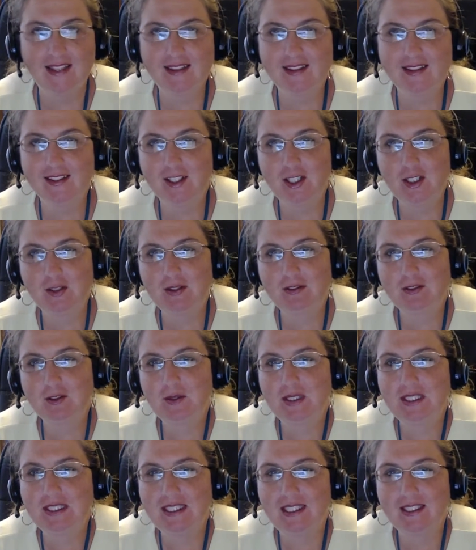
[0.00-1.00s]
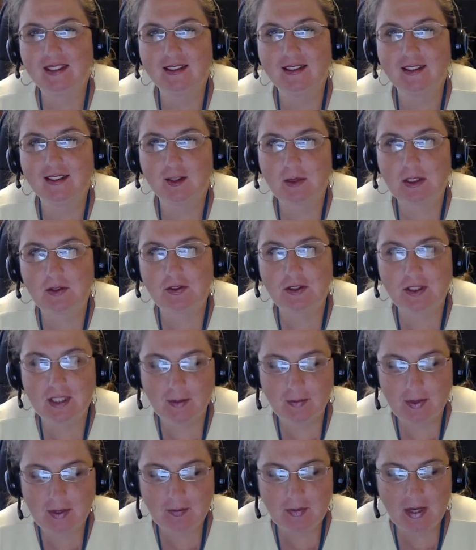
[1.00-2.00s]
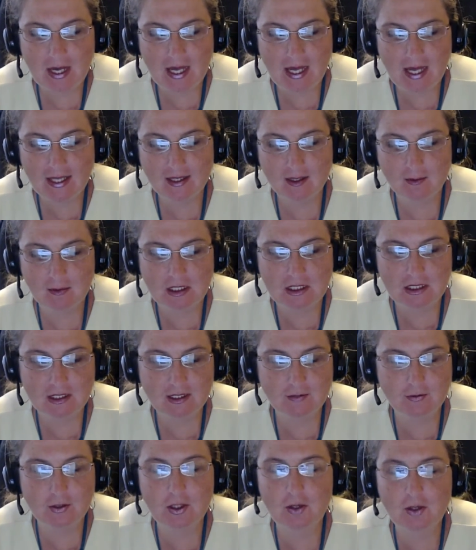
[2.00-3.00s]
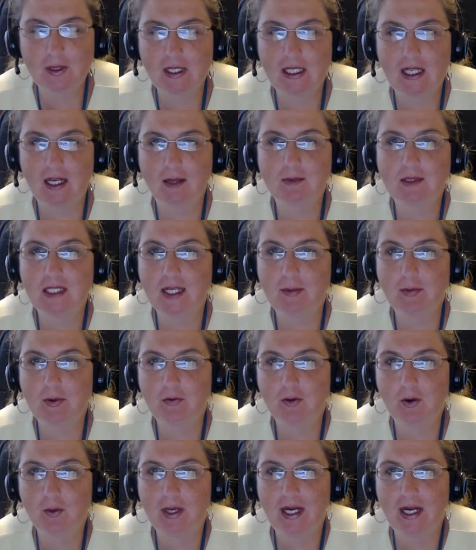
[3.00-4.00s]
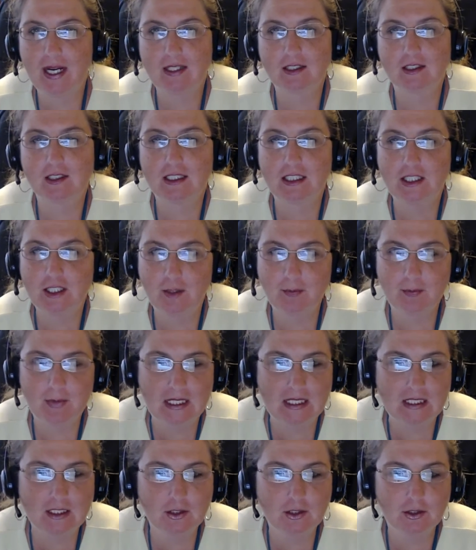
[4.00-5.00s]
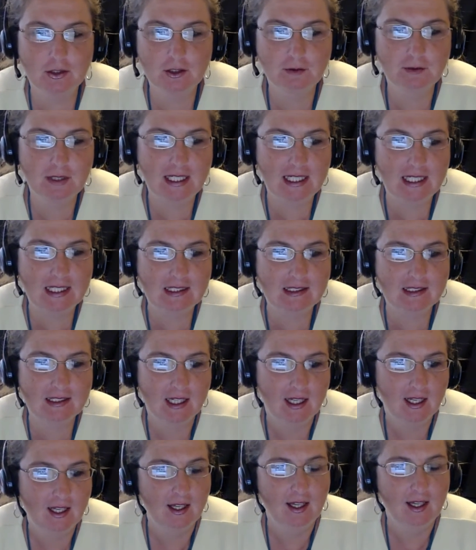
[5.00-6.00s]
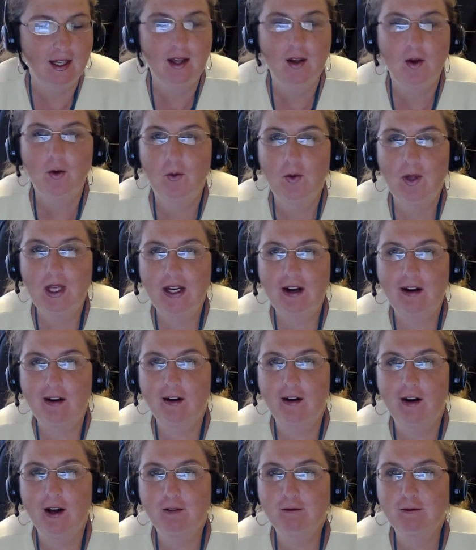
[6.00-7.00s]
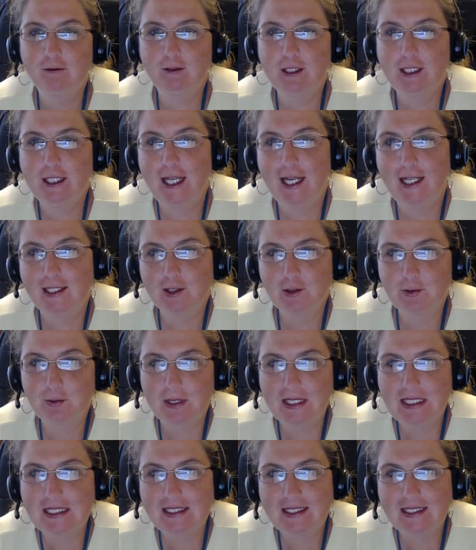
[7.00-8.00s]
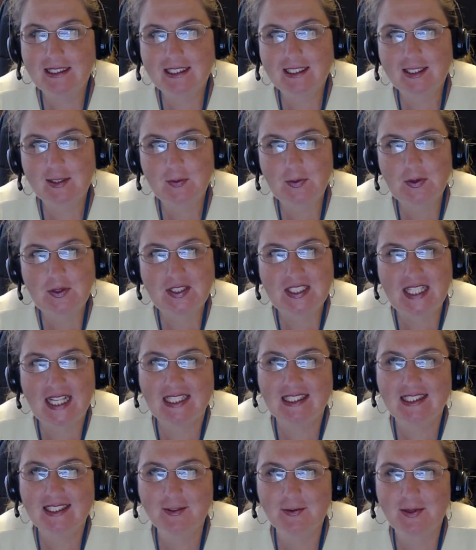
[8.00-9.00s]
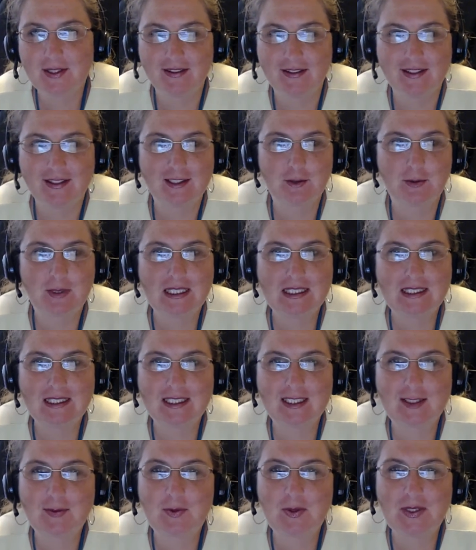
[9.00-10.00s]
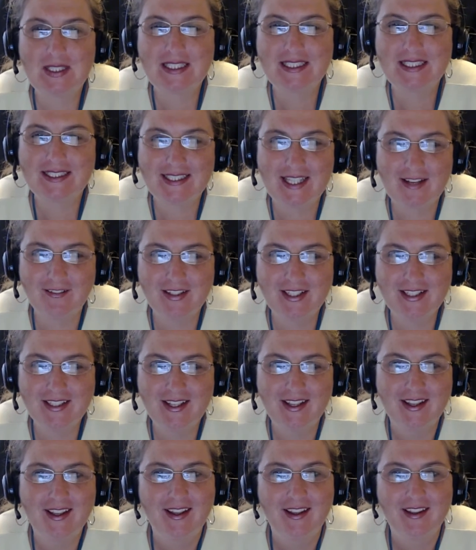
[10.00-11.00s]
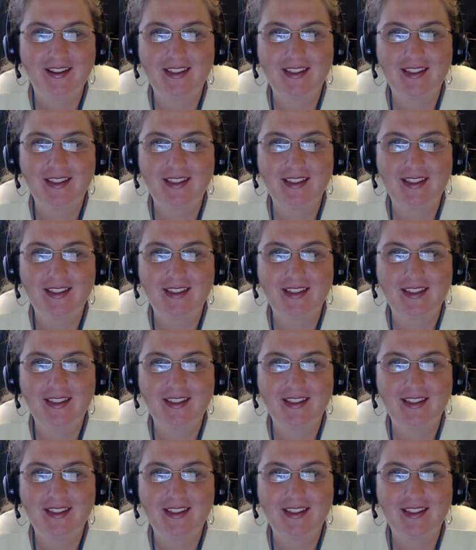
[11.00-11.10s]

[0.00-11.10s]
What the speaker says: Hello, everyone. Thank you so much for stopping by. Let me just give you a quick update before we actually jump into the readings. We are hovering at 26%. We are at 26.7.